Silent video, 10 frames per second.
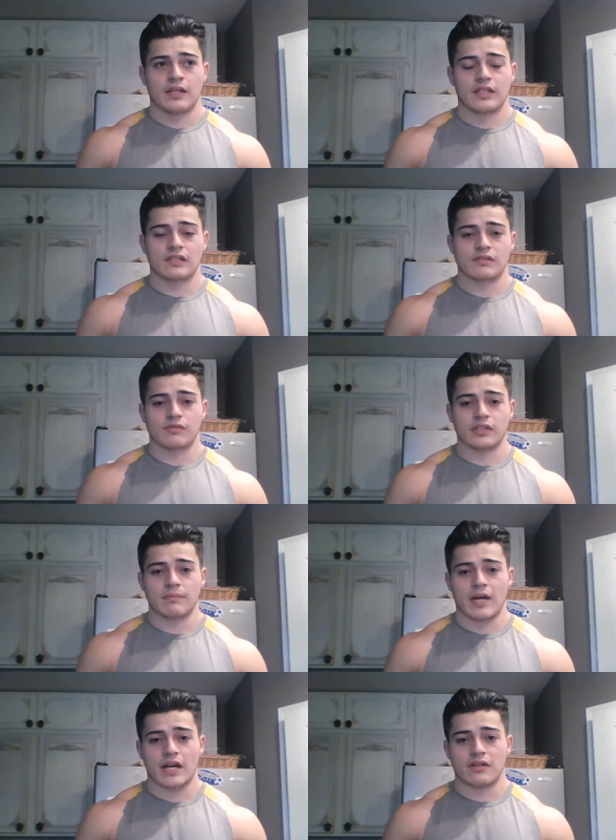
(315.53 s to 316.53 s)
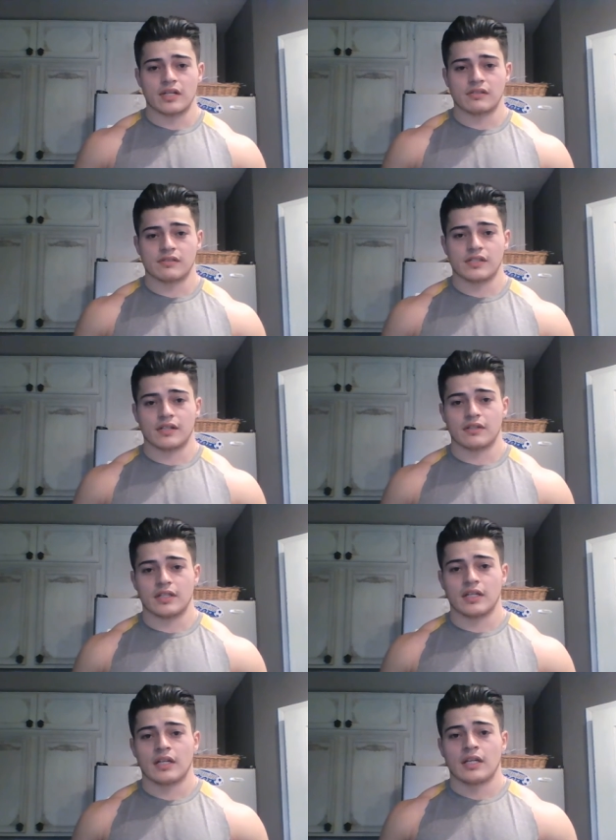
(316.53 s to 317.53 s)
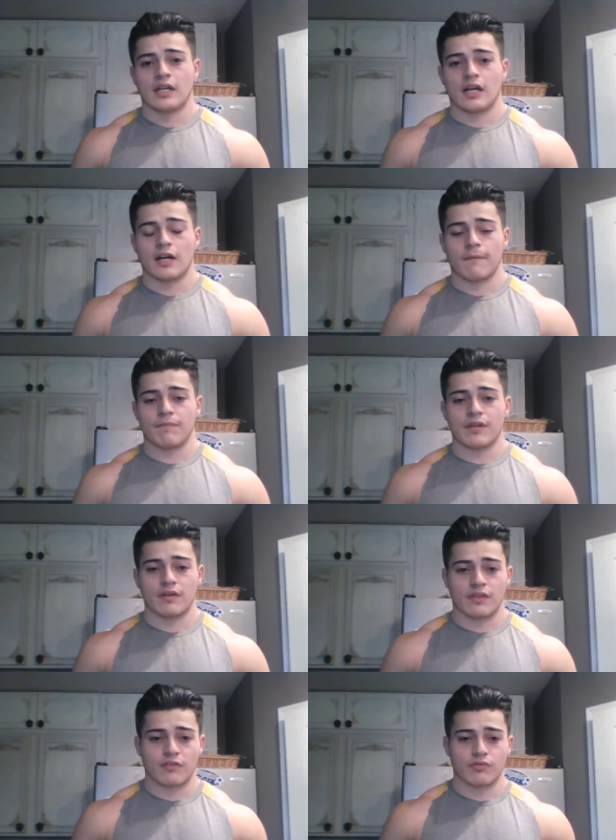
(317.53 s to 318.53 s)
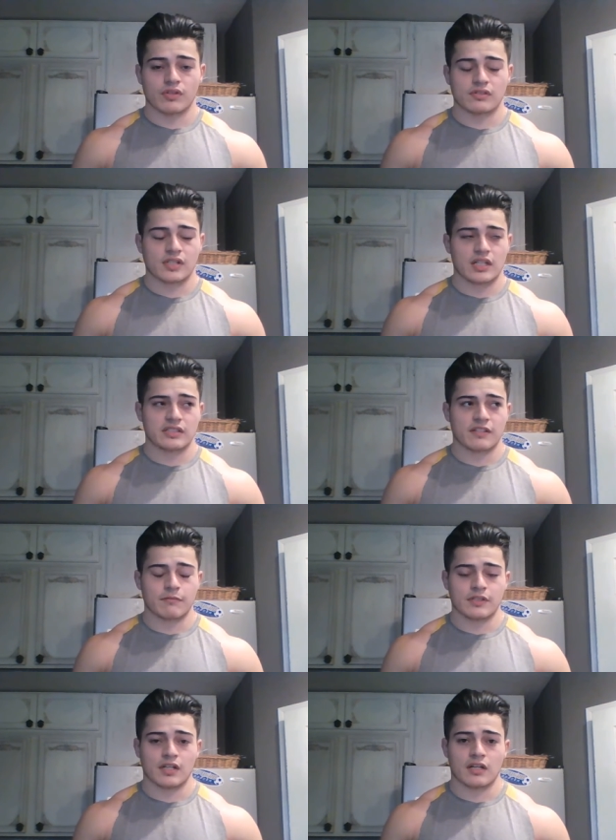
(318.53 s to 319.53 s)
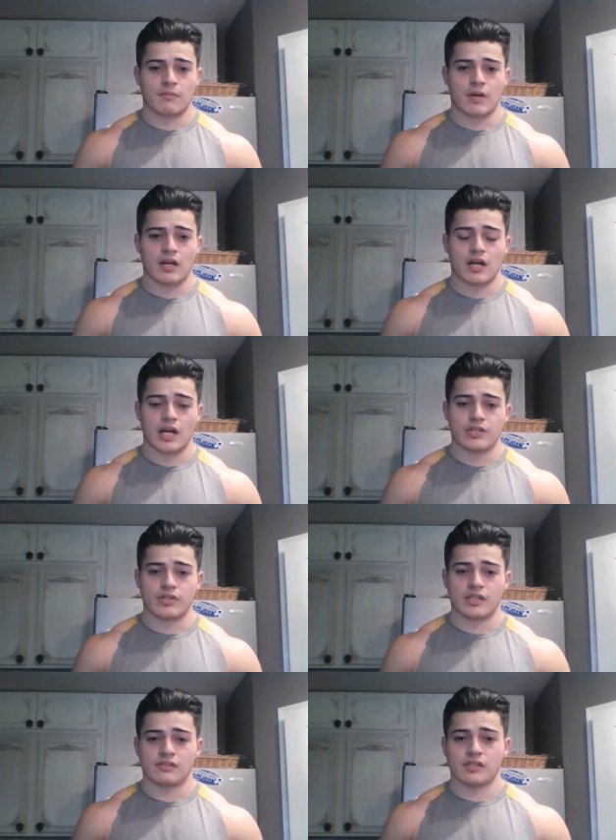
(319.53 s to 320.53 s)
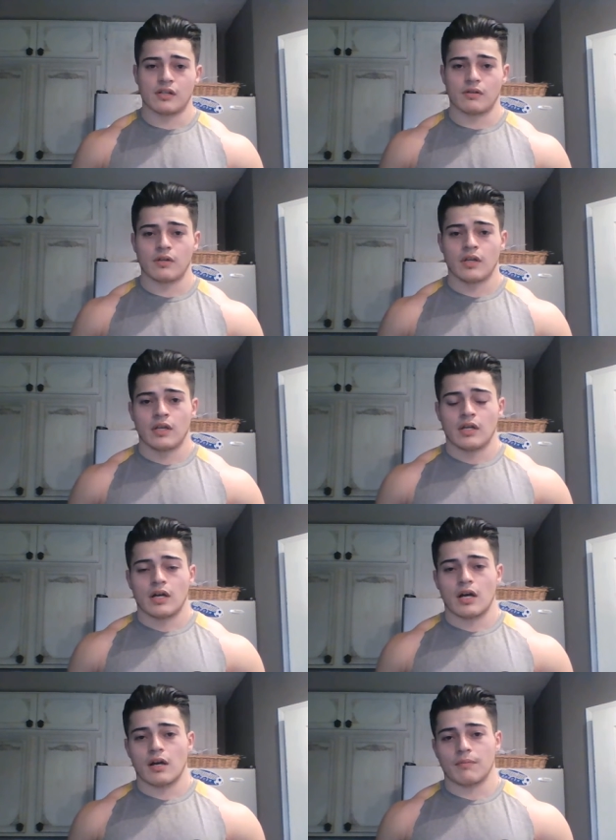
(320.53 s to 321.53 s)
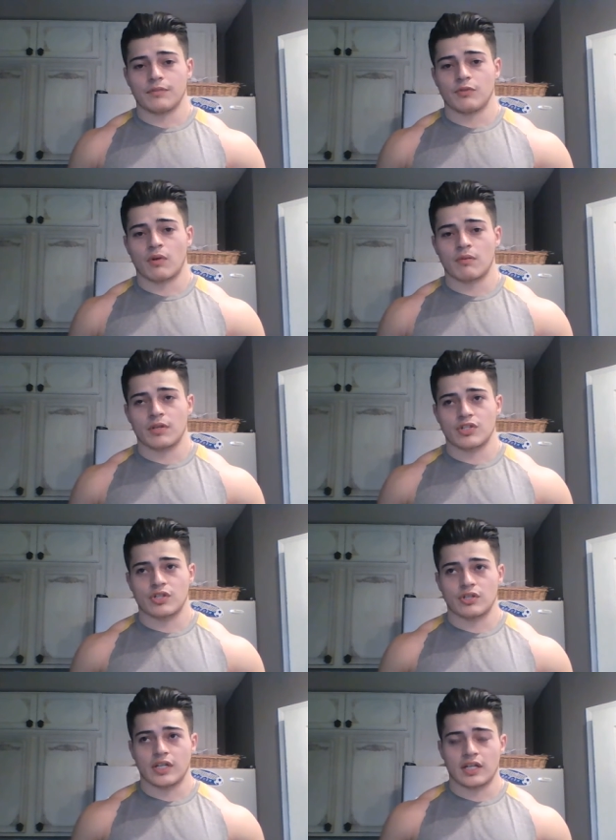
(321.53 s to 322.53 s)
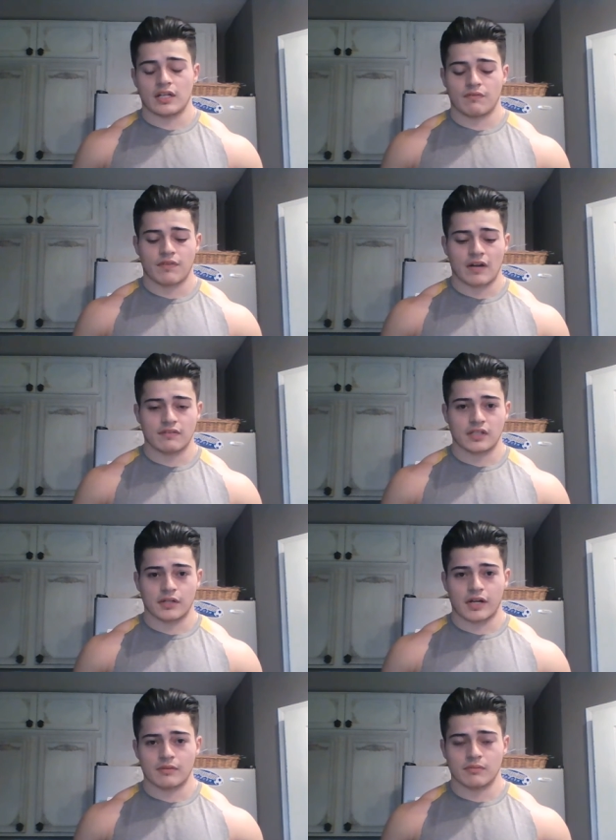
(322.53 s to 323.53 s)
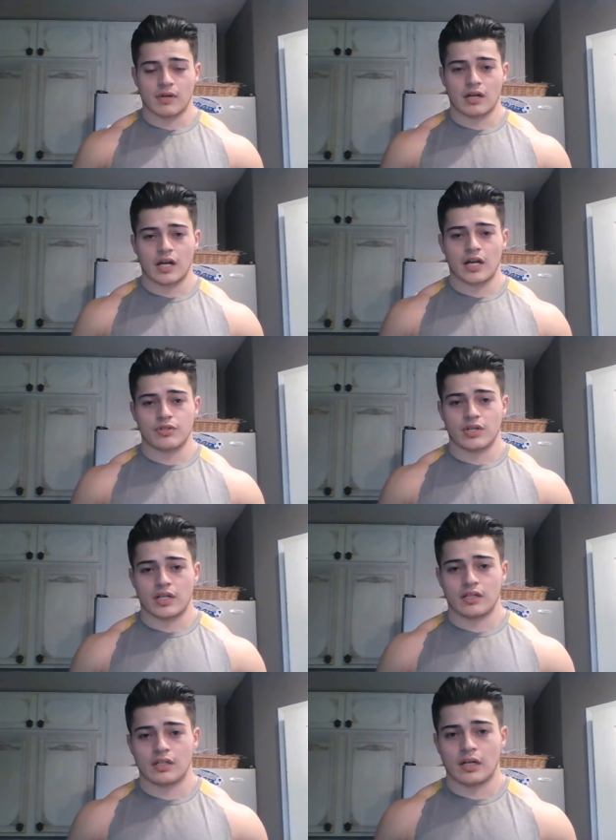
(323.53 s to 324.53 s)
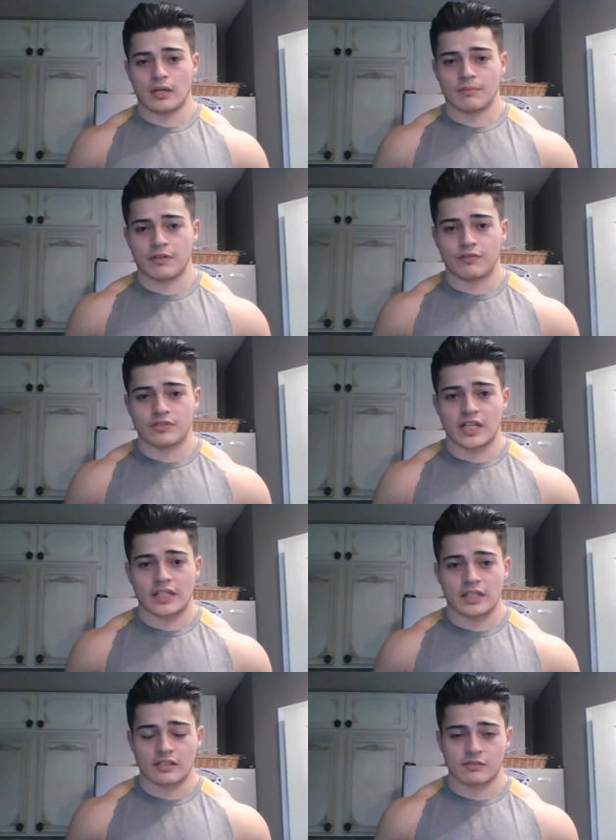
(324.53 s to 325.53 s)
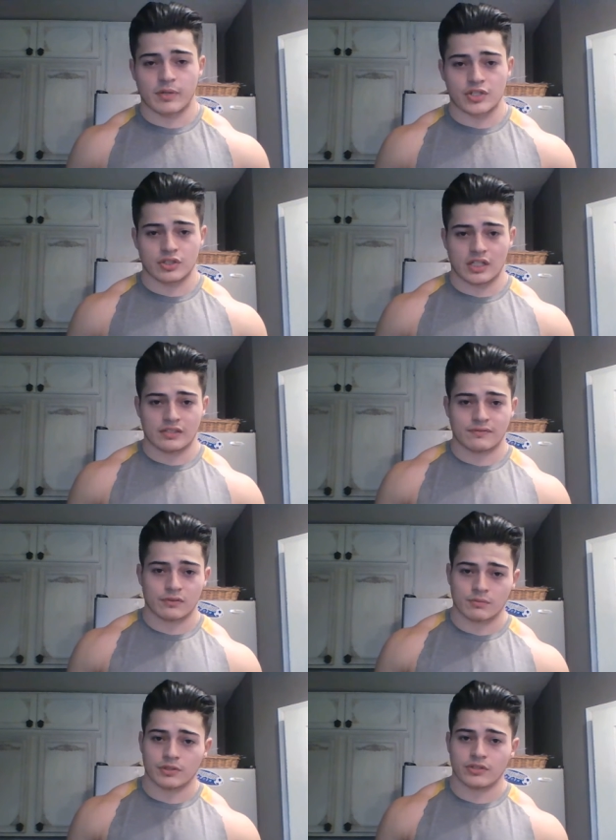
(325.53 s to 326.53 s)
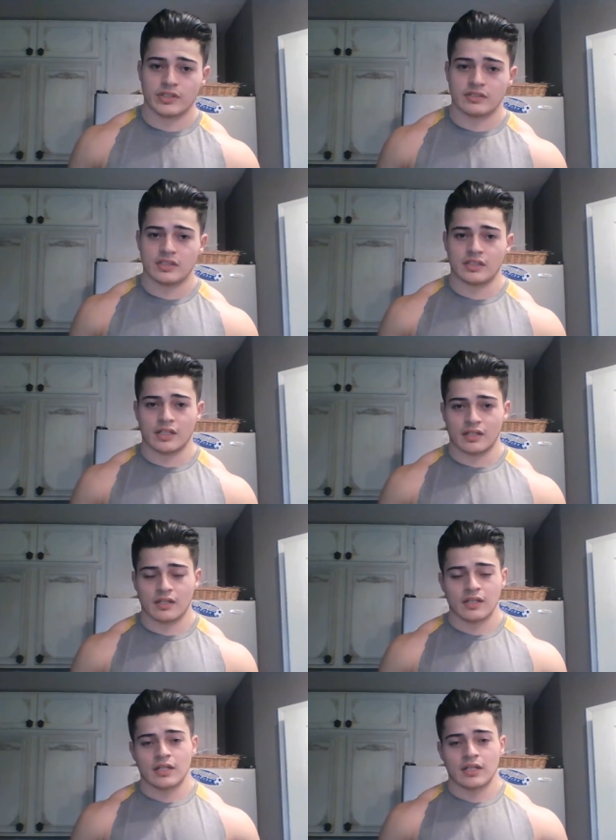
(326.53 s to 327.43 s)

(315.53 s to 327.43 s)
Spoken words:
doesn't really matter necessarily. The real studies have been done on monohydrate, so you want to make sure you're getting in 5 to 10 grams of monohydrate. If you're taking a specialized form of creatine, then